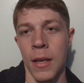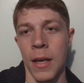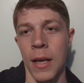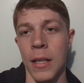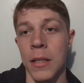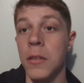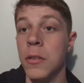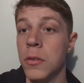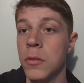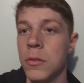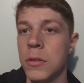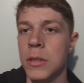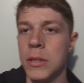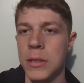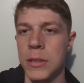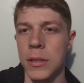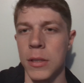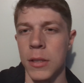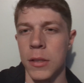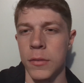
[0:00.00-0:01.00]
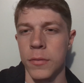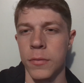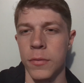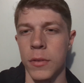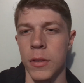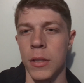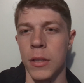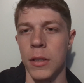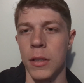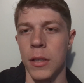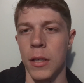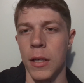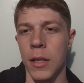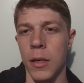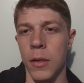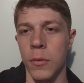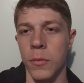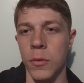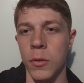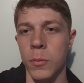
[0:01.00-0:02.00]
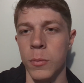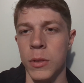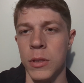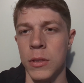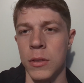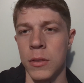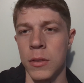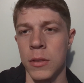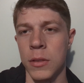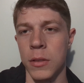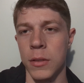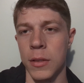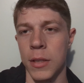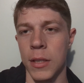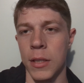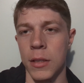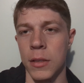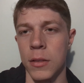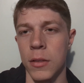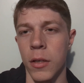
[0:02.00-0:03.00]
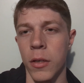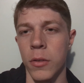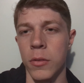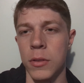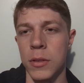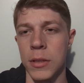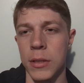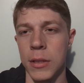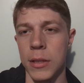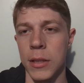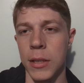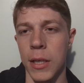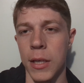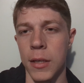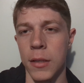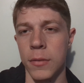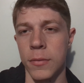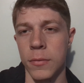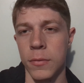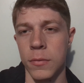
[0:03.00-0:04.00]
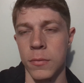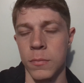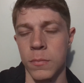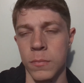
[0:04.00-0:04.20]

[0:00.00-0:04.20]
And you deserve a woman you can totally love.